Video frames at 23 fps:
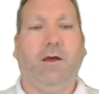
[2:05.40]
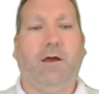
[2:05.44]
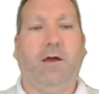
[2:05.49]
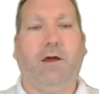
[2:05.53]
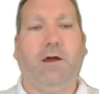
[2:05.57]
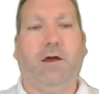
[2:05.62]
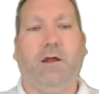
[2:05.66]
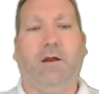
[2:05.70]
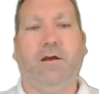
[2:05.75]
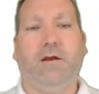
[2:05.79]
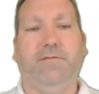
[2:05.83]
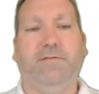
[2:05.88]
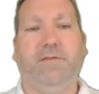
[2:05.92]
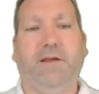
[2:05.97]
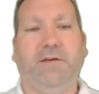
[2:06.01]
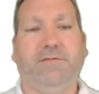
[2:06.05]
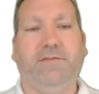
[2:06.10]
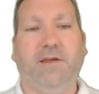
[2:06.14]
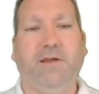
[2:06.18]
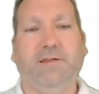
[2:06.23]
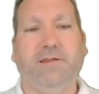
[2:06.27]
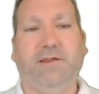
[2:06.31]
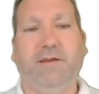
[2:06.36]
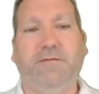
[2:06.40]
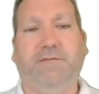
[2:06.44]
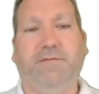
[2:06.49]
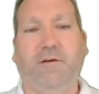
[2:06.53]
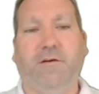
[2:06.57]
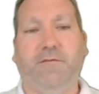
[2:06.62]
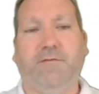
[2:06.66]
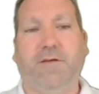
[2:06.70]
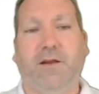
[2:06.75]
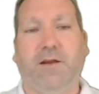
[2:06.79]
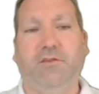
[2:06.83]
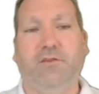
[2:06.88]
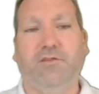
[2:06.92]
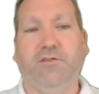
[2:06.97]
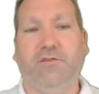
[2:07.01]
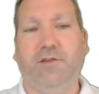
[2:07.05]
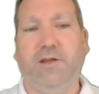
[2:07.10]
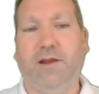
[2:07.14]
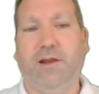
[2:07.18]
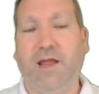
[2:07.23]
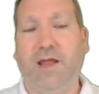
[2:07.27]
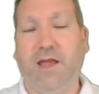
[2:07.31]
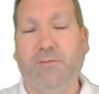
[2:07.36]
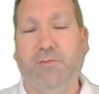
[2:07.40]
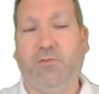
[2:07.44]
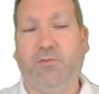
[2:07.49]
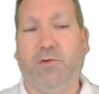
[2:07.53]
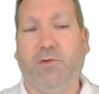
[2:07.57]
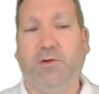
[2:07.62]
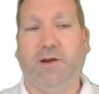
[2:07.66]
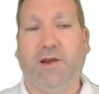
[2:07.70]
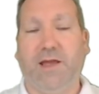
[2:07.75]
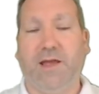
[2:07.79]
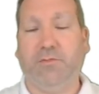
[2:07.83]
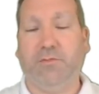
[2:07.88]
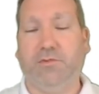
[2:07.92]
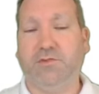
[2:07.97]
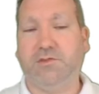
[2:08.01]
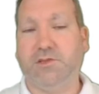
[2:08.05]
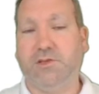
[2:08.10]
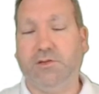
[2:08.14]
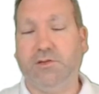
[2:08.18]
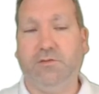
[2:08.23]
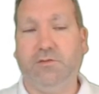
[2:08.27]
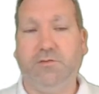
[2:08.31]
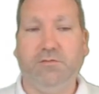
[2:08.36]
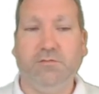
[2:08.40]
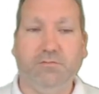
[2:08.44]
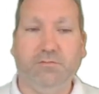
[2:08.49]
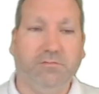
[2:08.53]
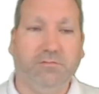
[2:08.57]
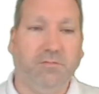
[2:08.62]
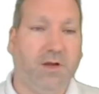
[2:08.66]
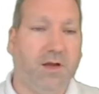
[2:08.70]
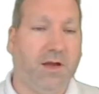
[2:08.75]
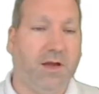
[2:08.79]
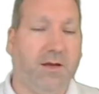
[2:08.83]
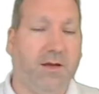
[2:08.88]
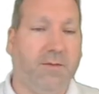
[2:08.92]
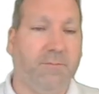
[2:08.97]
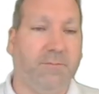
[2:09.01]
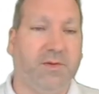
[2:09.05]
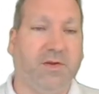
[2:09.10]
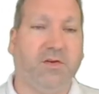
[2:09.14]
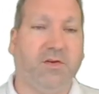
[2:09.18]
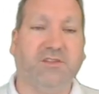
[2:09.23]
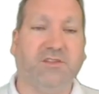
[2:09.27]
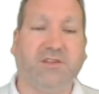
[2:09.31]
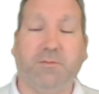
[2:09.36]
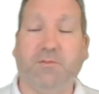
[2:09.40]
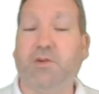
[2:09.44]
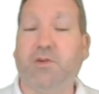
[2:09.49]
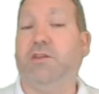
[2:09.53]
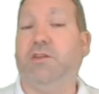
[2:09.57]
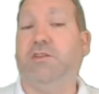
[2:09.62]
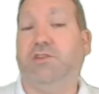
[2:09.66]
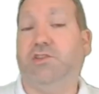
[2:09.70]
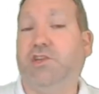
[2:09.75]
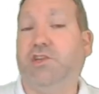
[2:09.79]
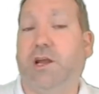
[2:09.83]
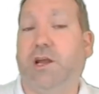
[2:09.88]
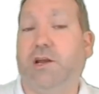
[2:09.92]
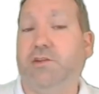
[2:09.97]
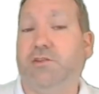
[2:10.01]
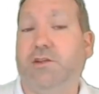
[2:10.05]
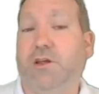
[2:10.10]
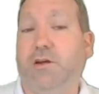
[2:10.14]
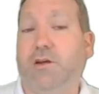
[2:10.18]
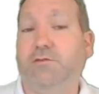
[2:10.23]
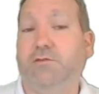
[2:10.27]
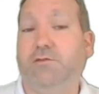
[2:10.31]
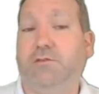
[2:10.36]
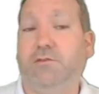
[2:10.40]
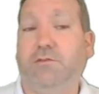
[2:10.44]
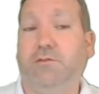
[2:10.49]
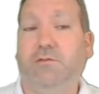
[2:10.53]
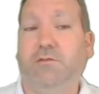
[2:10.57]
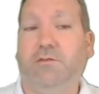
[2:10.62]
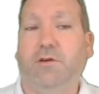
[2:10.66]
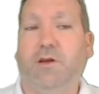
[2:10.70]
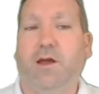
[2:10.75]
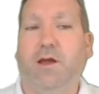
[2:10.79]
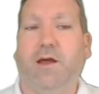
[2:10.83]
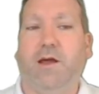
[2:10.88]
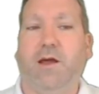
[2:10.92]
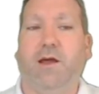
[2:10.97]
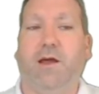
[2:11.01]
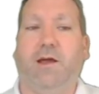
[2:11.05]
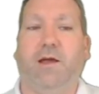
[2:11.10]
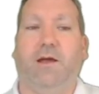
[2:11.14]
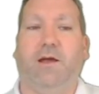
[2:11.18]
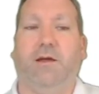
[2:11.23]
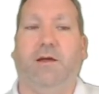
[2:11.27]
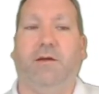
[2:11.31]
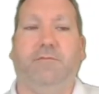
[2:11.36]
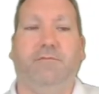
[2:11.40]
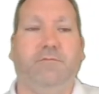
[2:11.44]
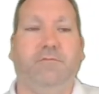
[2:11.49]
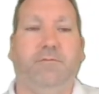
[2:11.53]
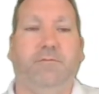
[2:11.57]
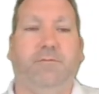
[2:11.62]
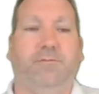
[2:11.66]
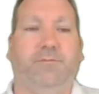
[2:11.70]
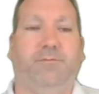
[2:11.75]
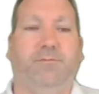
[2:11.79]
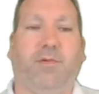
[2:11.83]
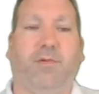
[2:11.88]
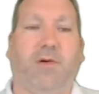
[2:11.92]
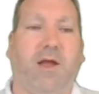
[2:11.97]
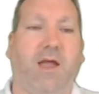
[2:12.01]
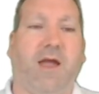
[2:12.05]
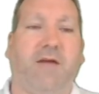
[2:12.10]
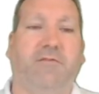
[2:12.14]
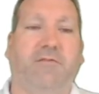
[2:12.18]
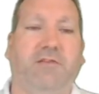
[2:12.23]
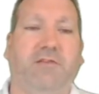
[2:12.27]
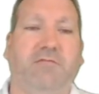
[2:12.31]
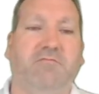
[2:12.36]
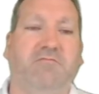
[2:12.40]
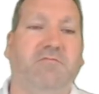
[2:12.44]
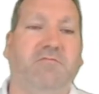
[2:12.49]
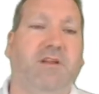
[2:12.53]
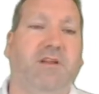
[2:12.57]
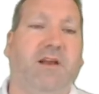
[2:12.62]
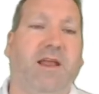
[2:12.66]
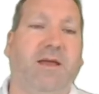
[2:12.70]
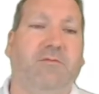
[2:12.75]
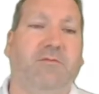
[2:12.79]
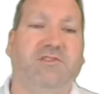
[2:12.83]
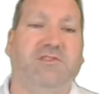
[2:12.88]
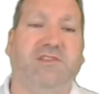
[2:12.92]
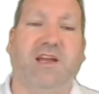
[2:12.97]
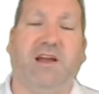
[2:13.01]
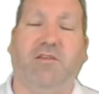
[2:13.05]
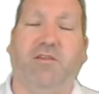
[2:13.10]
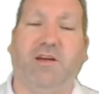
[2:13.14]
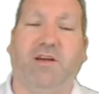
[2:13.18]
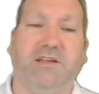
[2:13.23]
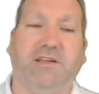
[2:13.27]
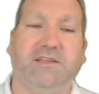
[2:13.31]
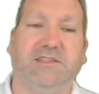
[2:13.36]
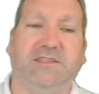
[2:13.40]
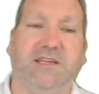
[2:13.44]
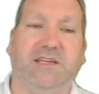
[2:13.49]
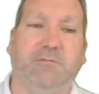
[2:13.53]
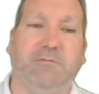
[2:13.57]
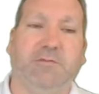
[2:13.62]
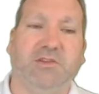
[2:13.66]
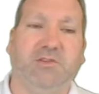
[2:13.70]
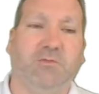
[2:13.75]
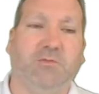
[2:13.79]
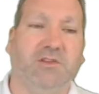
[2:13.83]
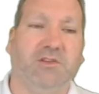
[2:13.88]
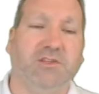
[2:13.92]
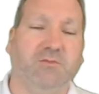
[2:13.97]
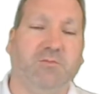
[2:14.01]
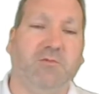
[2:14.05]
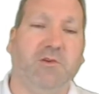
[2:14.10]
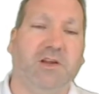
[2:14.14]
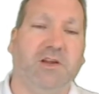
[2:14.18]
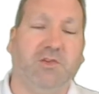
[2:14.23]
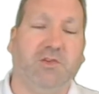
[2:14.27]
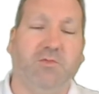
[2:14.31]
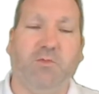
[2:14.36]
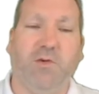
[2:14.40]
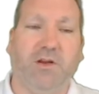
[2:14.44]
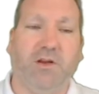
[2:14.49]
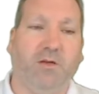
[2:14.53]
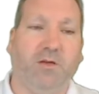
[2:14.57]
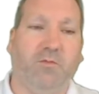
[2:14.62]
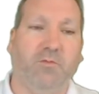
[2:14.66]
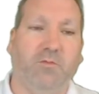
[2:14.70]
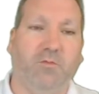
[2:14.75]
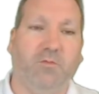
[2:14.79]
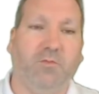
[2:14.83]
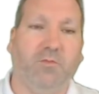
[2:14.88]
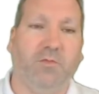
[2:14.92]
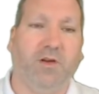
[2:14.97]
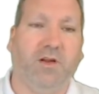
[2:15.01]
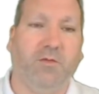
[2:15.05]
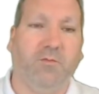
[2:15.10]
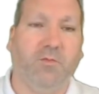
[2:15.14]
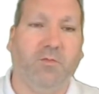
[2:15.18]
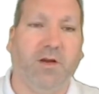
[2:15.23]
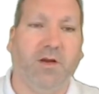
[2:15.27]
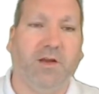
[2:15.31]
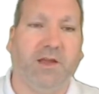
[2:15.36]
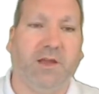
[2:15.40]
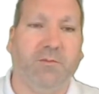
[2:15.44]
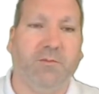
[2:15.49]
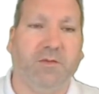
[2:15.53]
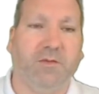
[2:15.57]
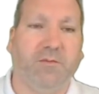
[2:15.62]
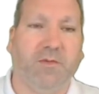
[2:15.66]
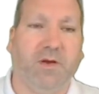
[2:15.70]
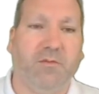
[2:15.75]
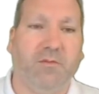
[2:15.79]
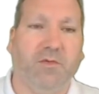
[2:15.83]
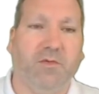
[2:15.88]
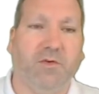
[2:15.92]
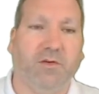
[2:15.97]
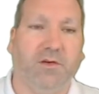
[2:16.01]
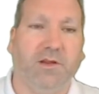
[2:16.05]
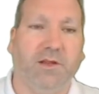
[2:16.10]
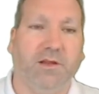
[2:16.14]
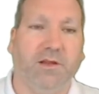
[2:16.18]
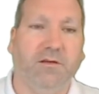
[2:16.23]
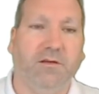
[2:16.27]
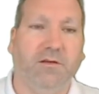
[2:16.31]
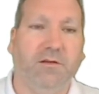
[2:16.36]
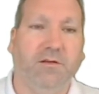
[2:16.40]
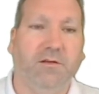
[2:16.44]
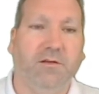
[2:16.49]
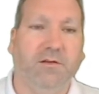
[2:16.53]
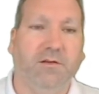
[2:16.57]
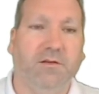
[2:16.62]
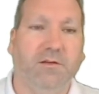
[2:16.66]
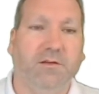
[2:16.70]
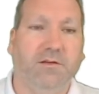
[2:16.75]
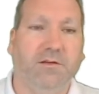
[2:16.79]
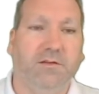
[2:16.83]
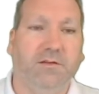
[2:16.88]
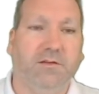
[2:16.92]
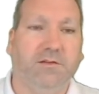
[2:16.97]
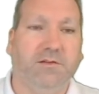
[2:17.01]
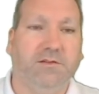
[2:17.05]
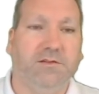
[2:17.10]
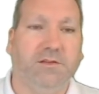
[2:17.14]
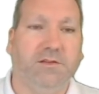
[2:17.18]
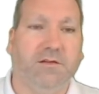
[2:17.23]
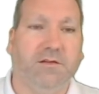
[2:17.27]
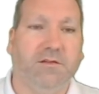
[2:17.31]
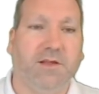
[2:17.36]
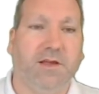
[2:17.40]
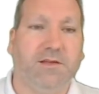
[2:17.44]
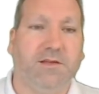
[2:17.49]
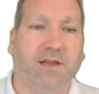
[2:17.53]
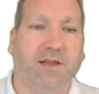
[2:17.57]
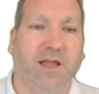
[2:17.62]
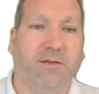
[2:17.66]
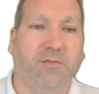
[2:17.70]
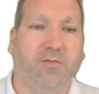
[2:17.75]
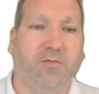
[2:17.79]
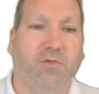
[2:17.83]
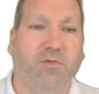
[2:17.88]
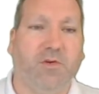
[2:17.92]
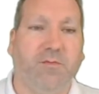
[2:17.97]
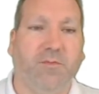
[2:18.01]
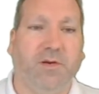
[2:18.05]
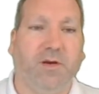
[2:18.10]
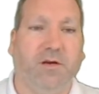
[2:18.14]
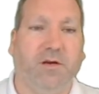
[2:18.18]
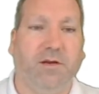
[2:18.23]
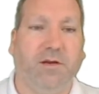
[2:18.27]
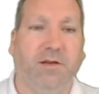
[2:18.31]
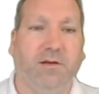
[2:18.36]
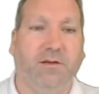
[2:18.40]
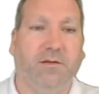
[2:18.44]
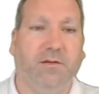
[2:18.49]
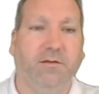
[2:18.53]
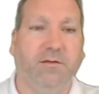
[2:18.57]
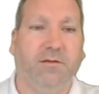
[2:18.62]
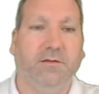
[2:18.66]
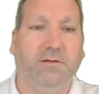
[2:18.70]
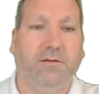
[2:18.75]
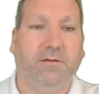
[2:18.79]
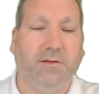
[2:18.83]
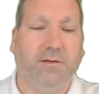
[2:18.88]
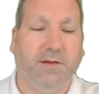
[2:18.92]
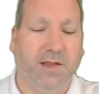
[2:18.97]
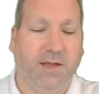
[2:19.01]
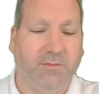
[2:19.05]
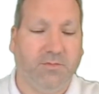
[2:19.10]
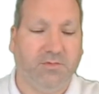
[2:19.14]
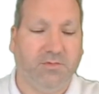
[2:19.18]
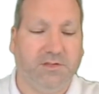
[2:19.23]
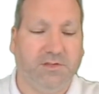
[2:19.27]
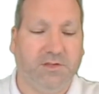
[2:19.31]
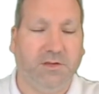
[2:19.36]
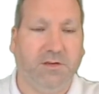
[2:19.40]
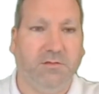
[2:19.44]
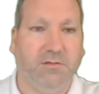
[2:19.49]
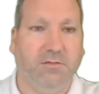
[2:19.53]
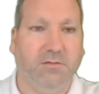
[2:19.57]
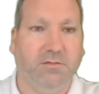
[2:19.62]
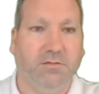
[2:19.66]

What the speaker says: And I've left their default values on their label 1, label 2, because I'm going to change those. By having the labels there, I can see which one's which when I'm working with my modeling. So there's label 1 behind label 2.